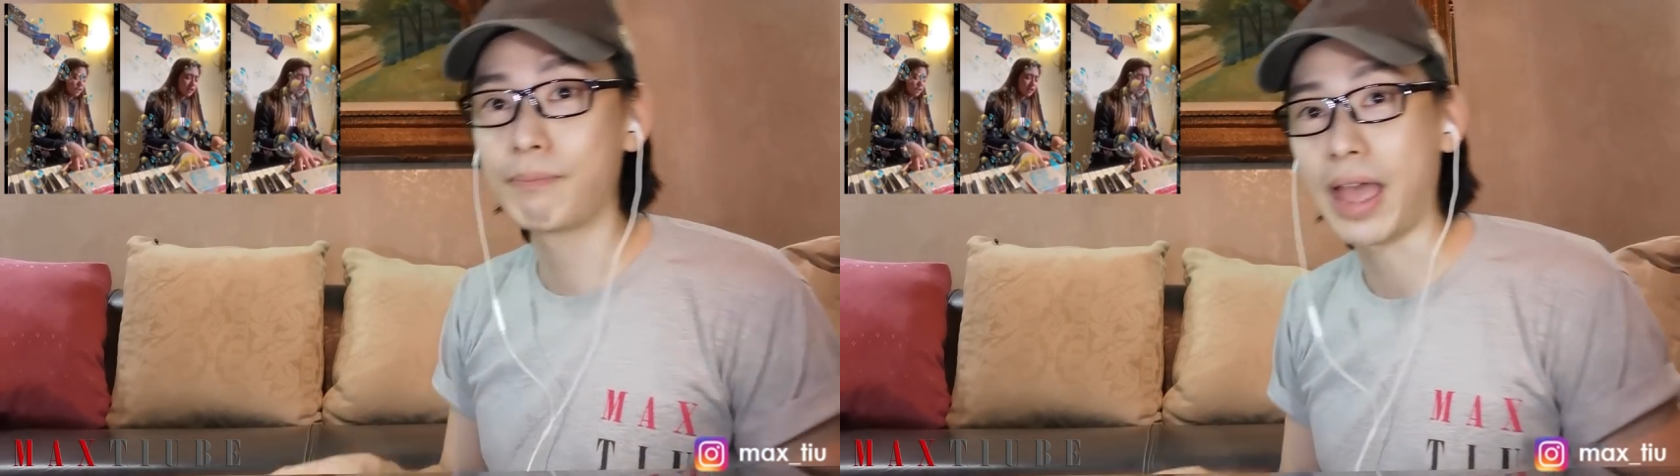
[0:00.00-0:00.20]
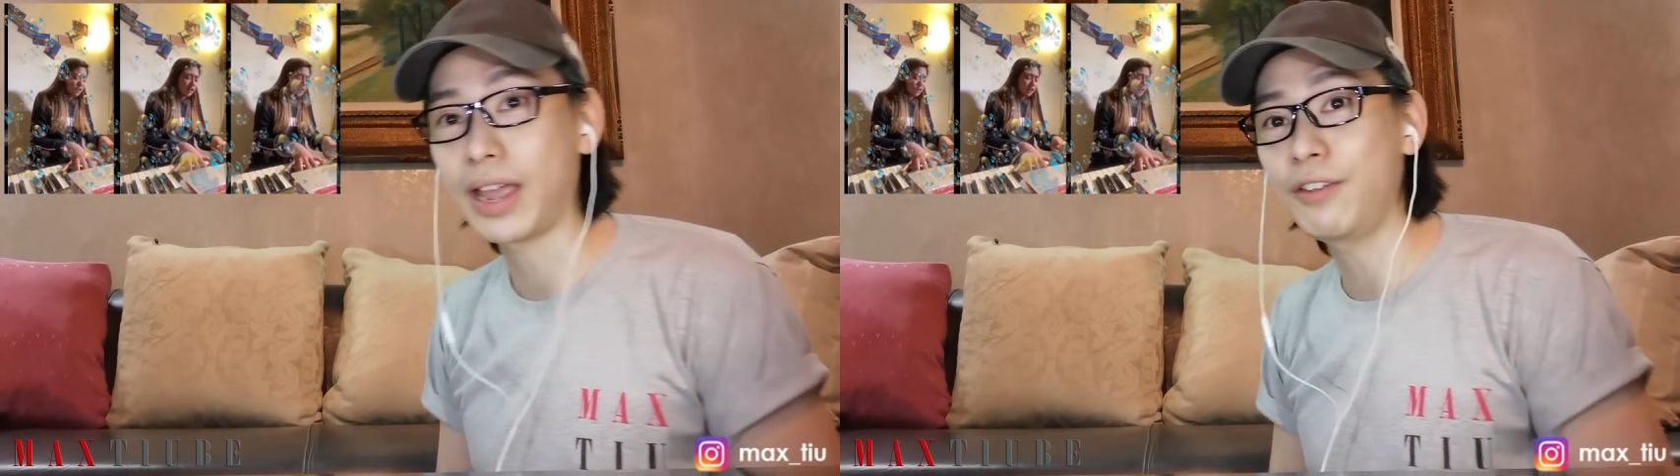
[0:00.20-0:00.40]

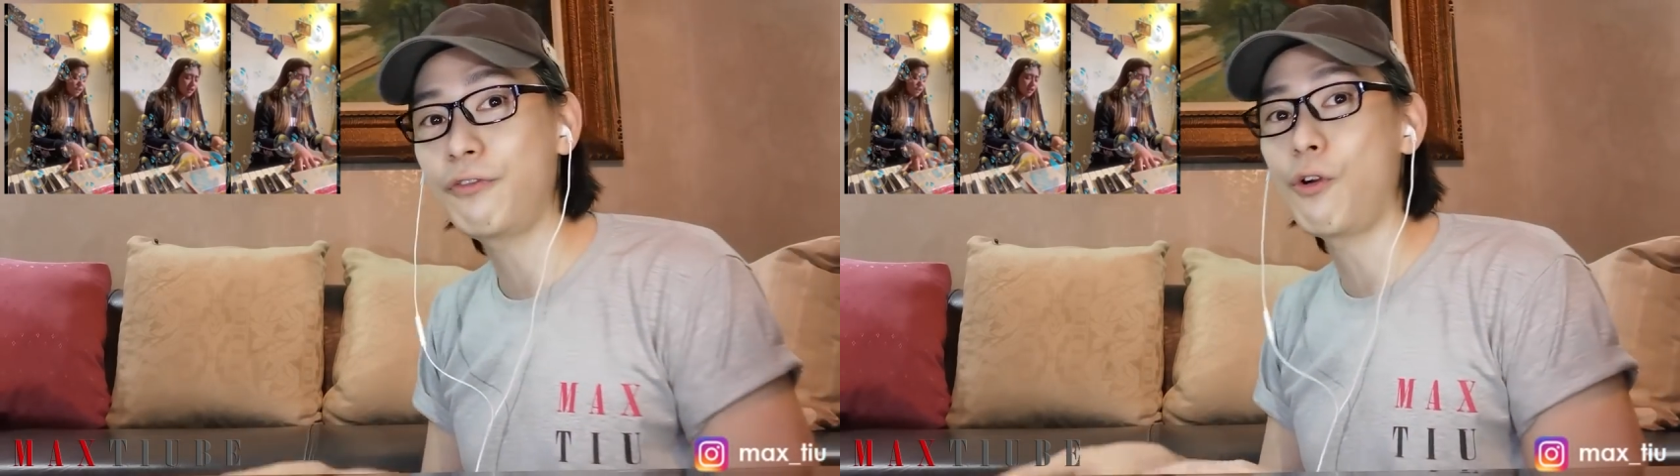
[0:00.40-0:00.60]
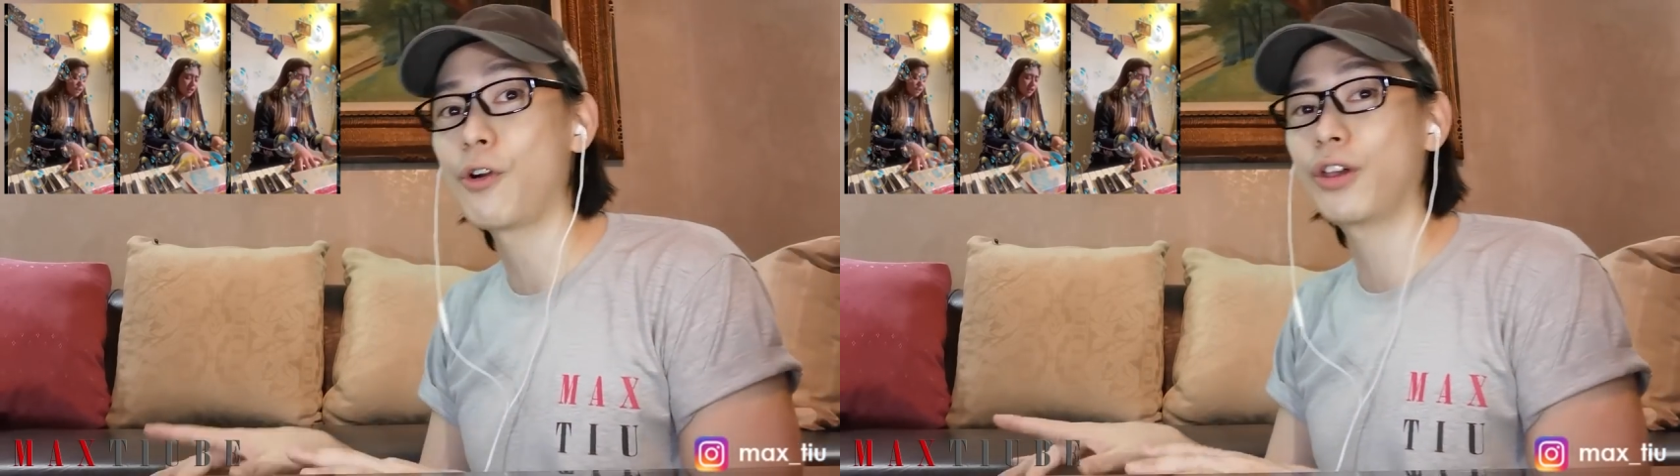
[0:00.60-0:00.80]
back
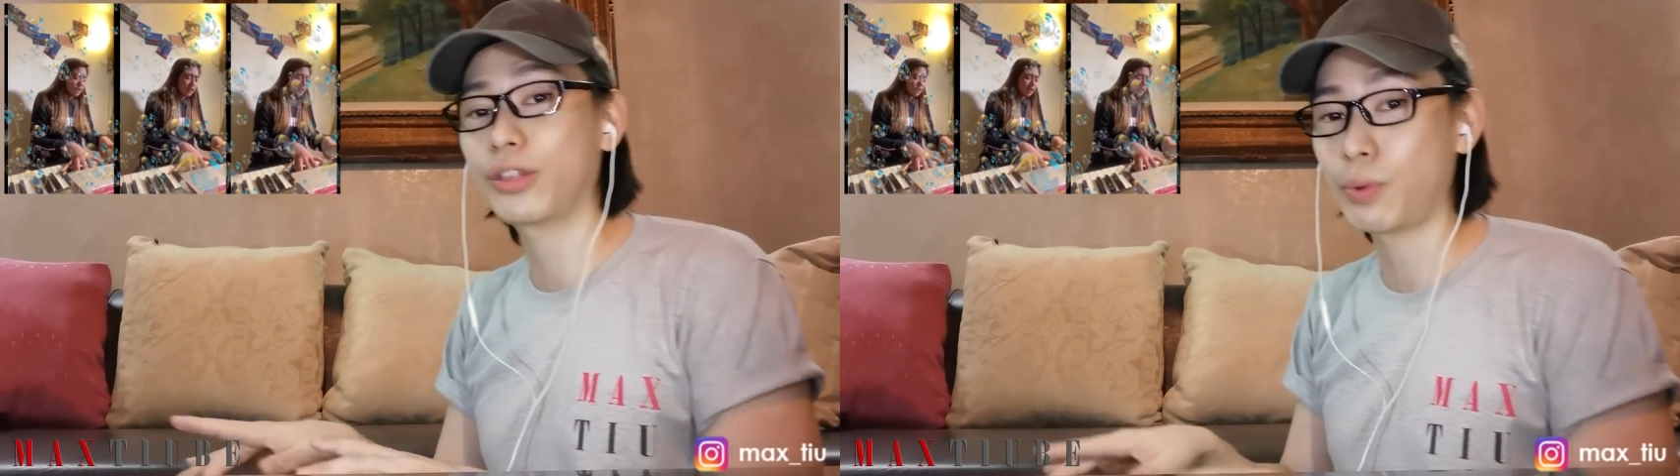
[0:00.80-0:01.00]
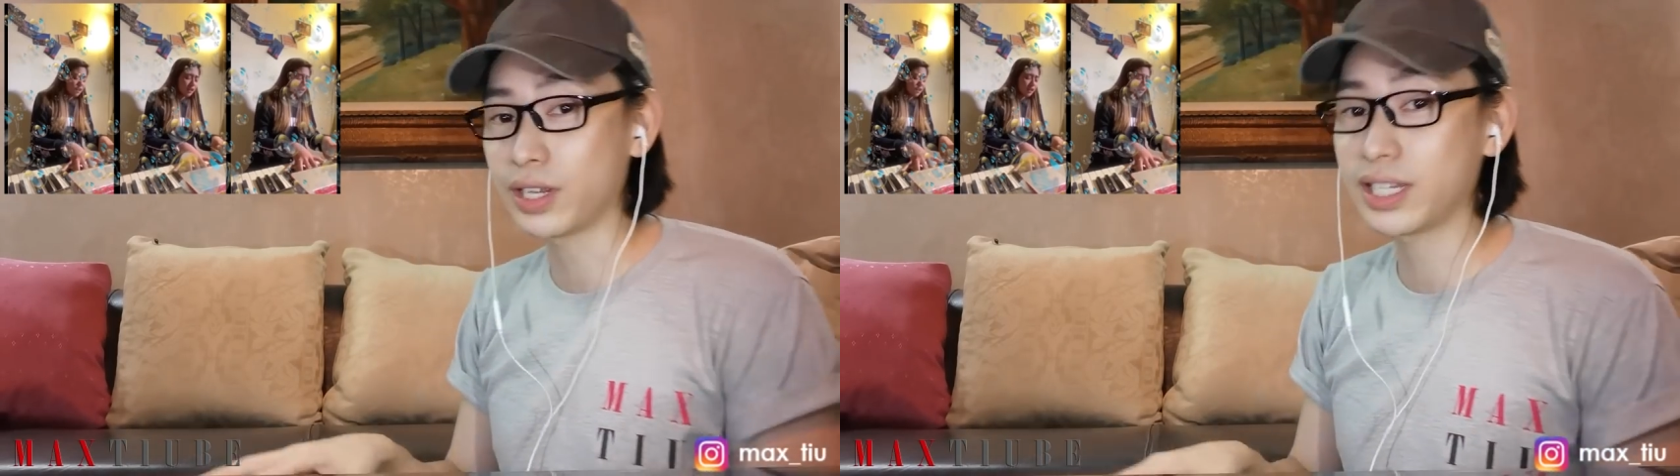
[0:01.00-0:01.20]
and
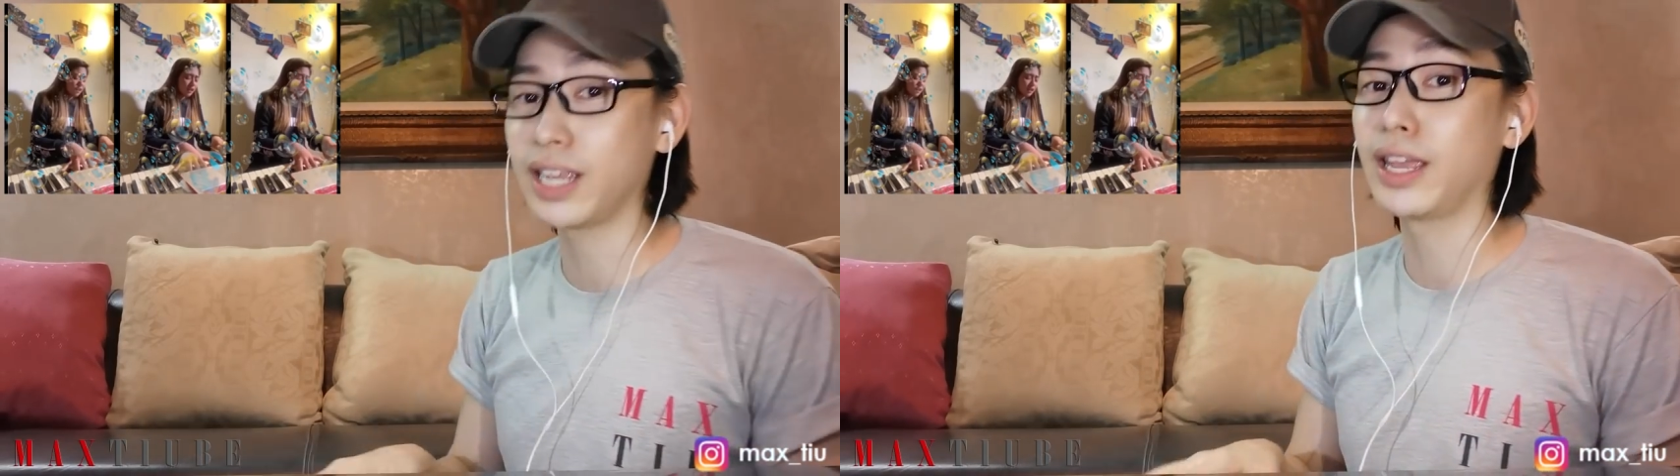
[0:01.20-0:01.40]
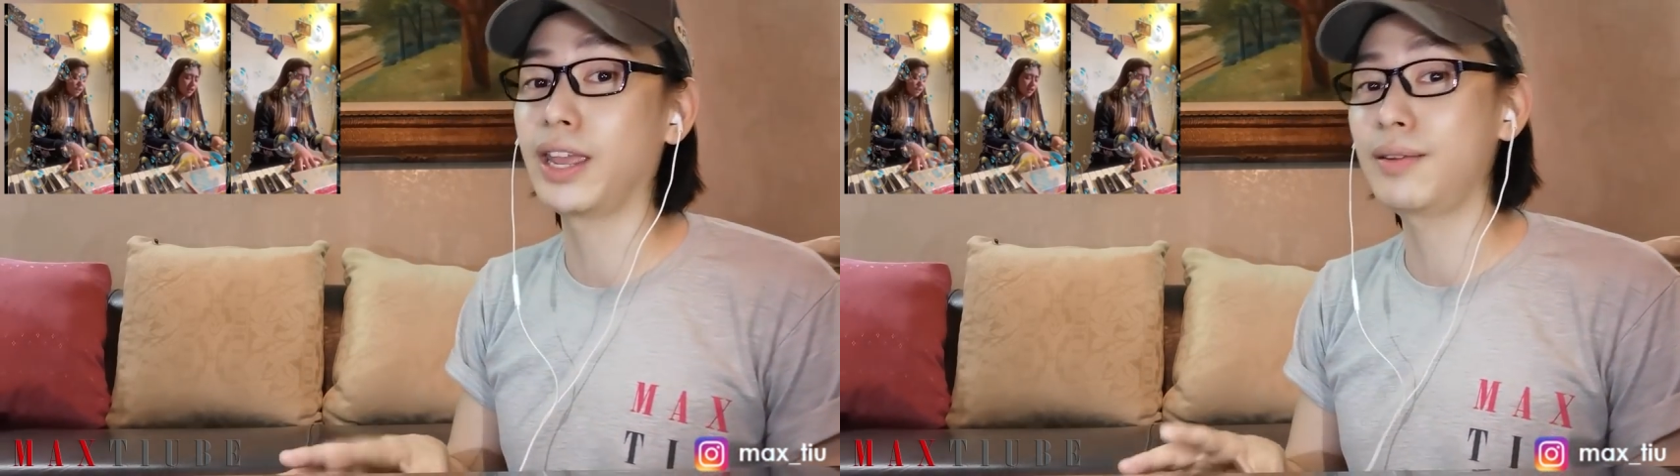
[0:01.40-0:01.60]
forth while
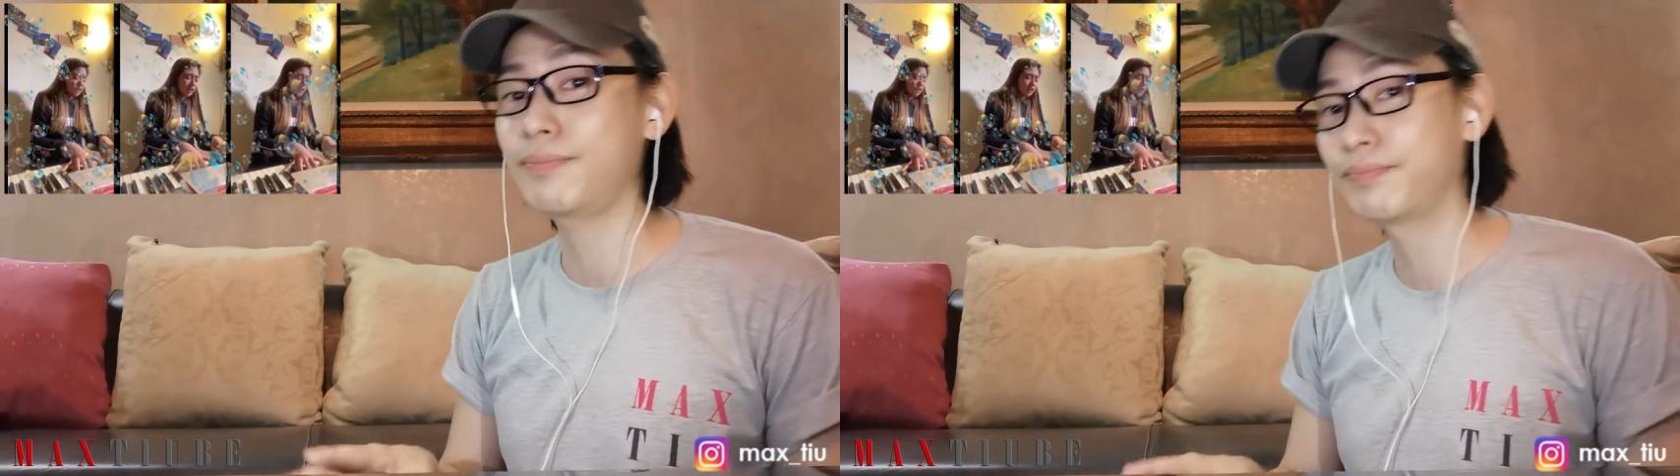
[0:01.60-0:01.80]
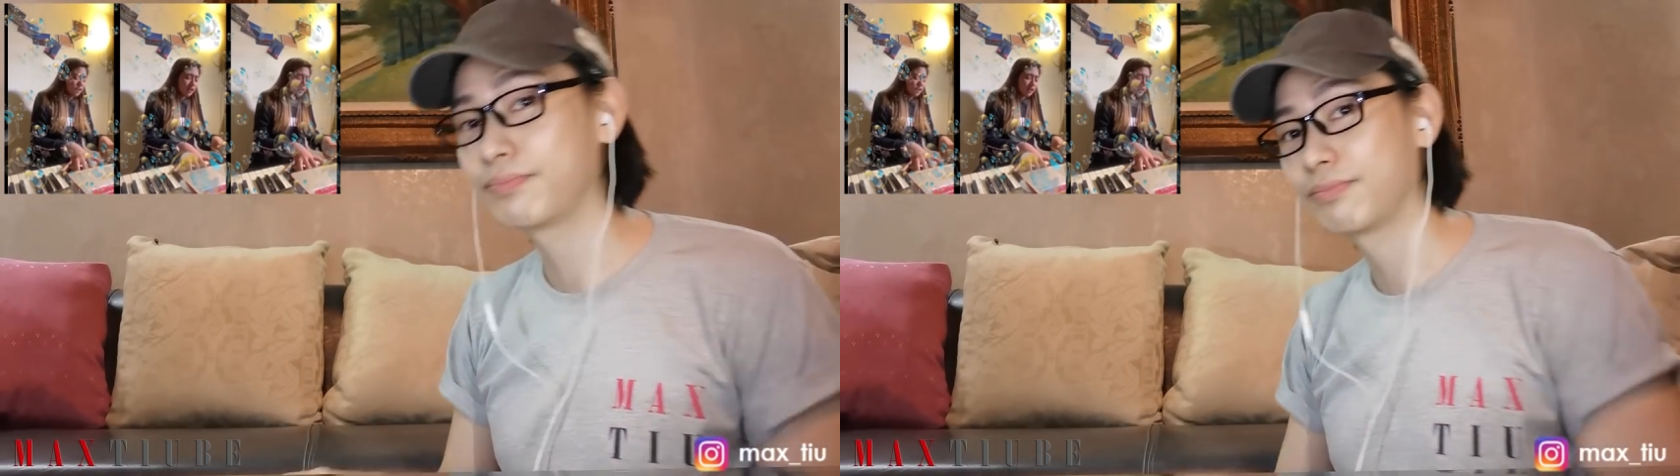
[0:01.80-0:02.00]

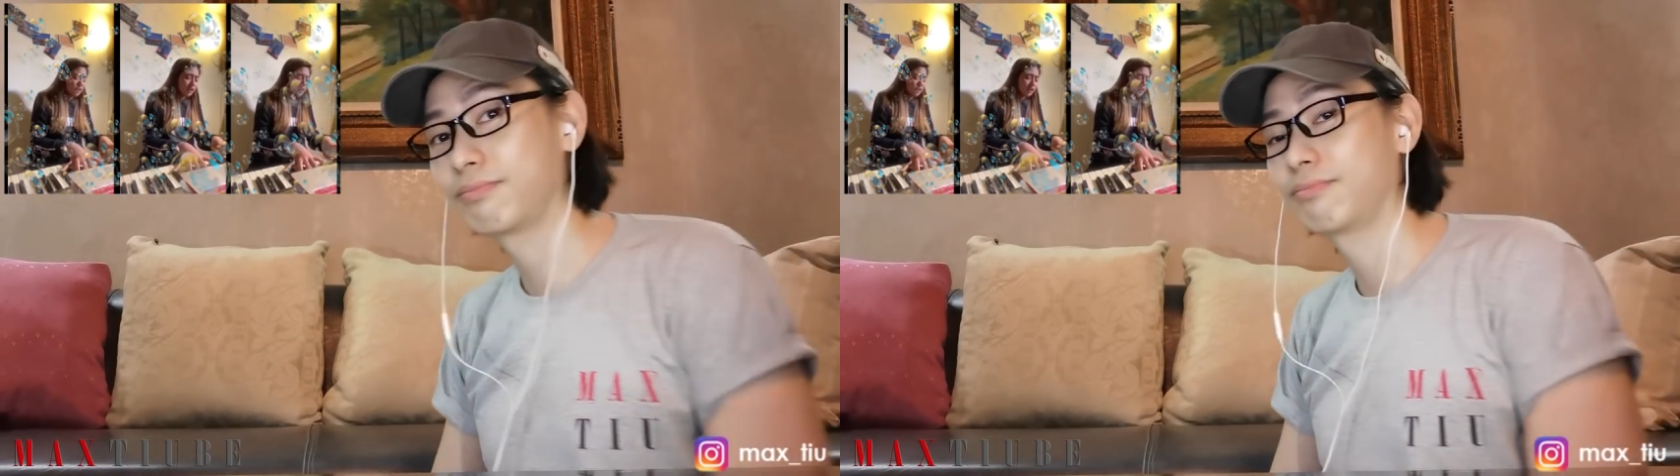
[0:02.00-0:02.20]
singing,